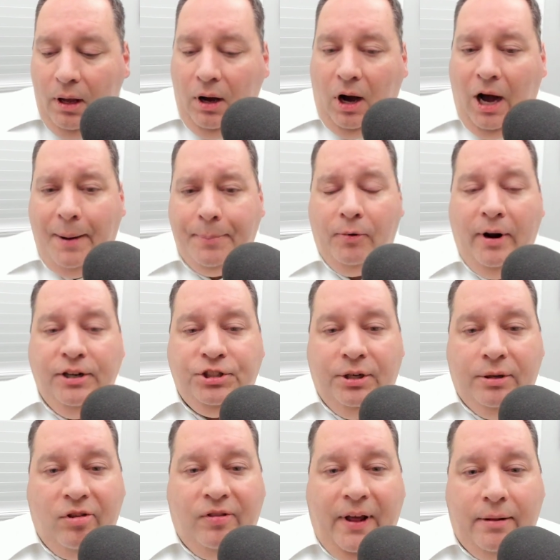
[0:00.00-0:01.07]

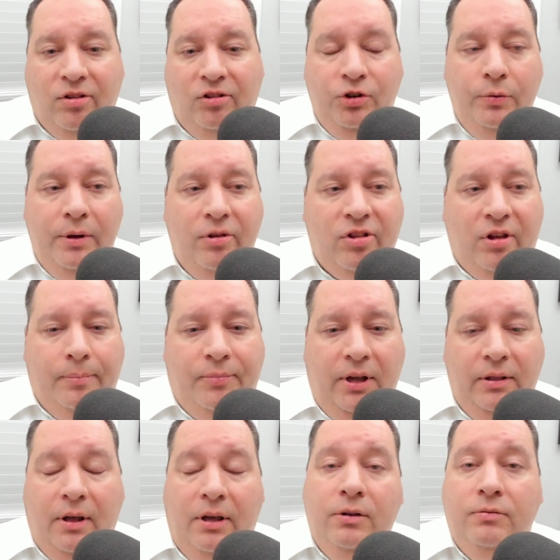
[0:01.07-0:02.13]
Operations, that's doing
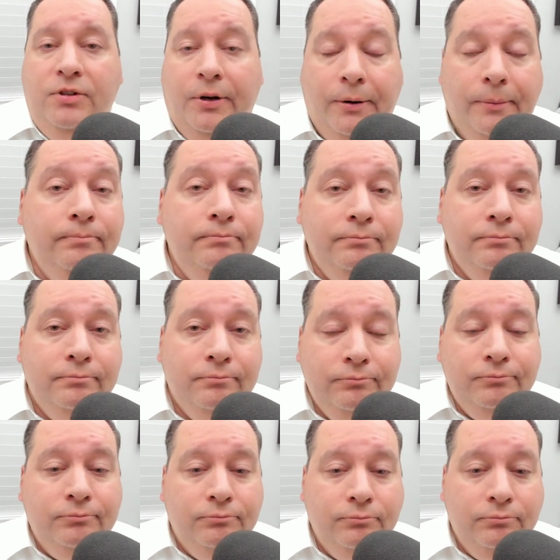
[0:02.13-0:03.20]
something that you do.
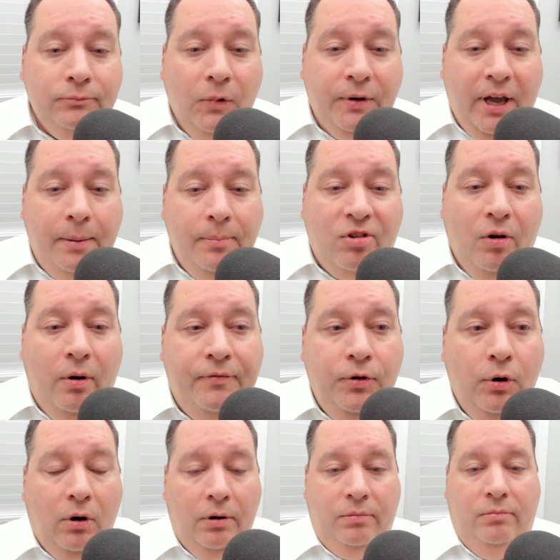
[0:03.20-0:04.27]
Okay, so if
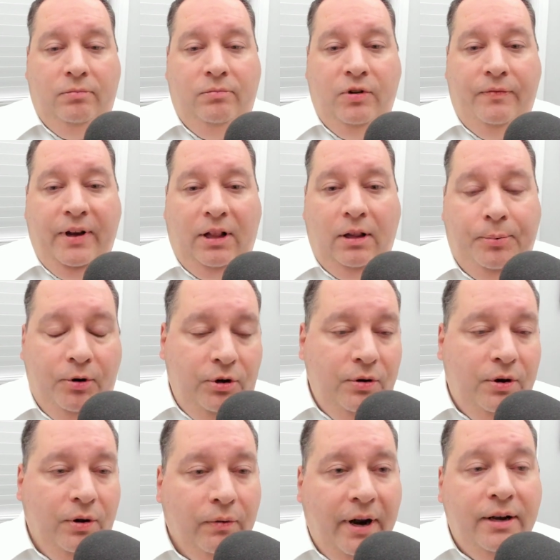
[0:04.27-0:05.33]
you're a developer, you
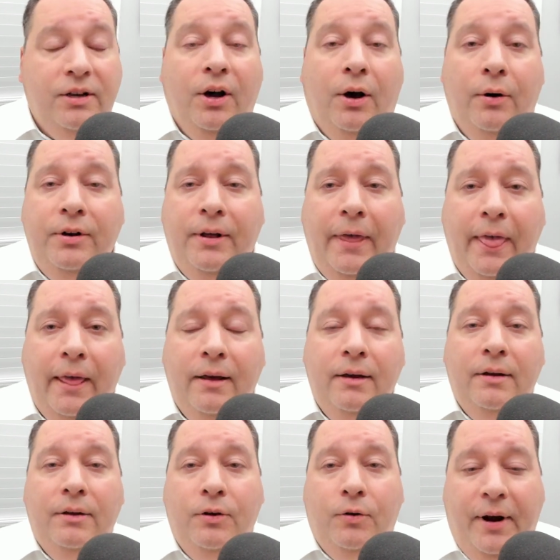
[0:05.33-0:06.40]
can write code.
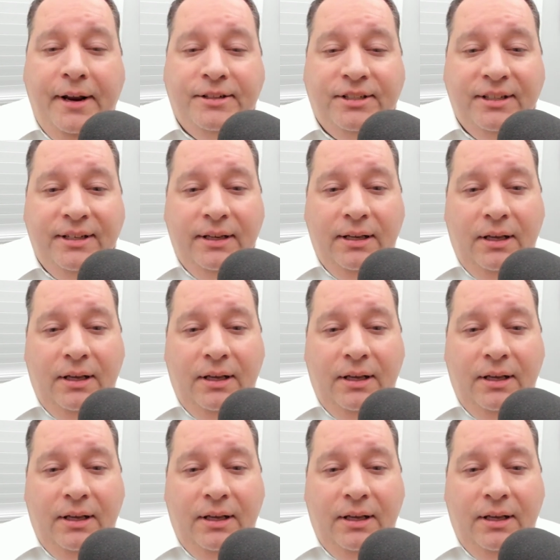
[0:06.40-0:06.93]
Great.